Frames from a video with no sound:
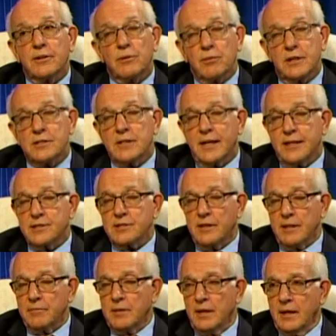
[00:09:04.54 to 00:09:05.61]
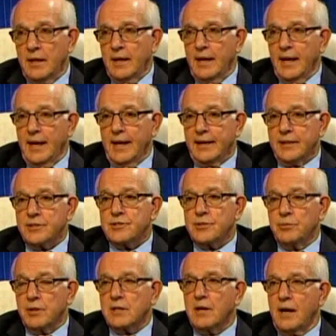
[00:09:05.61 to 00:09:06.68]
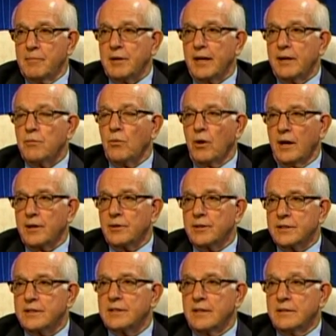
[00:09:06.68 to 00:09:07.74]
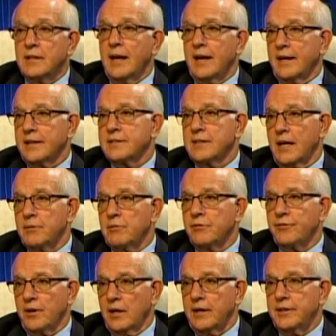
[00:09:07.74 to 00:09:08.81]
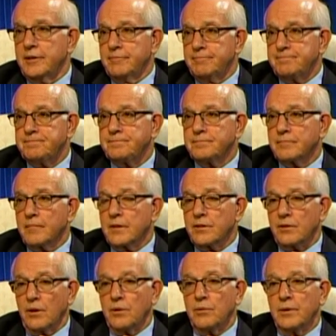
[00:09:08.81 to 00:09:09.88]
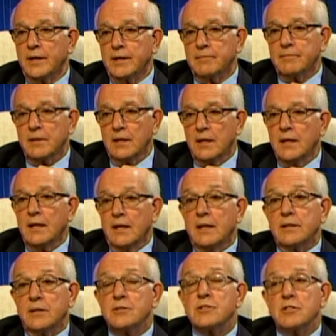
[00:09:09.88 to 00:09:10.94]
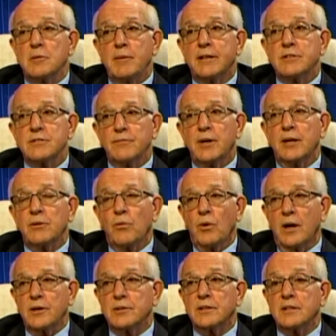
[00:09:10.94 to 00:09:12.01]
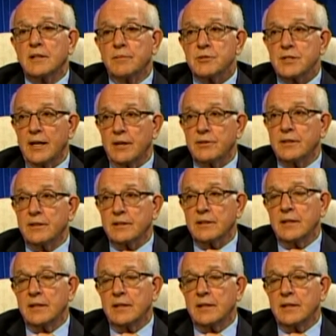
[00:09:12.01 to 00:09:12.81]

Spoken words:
was last time, and it's to accommodate water at a time of flood. So there's a tremendous amount of water that comes down there.